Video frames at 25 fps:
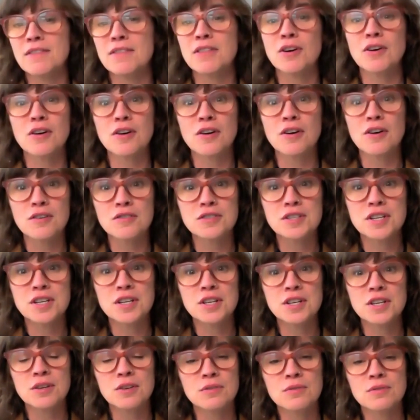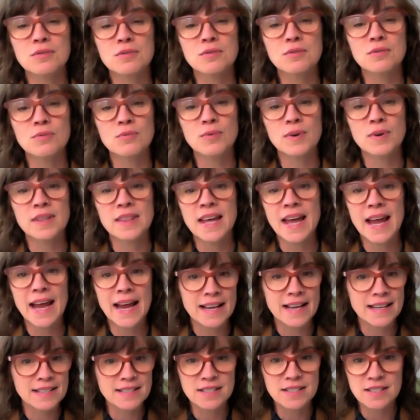If they're urging you with
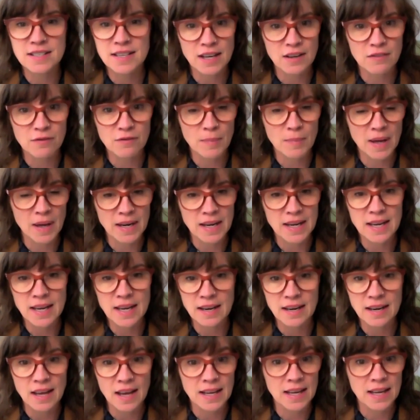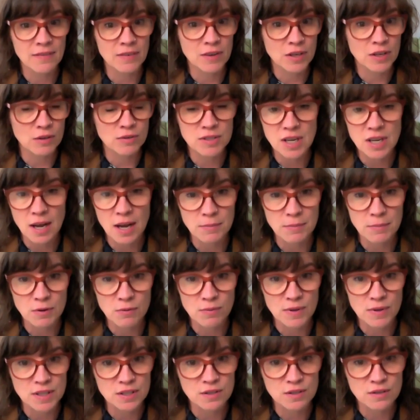haste to give money and not giving you time to
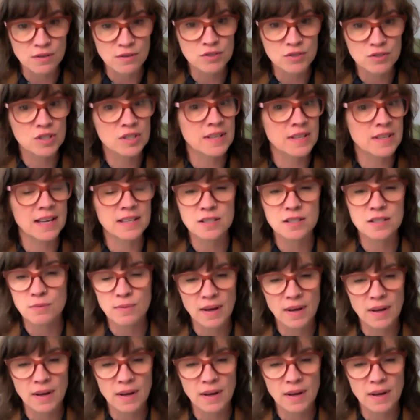research, that's a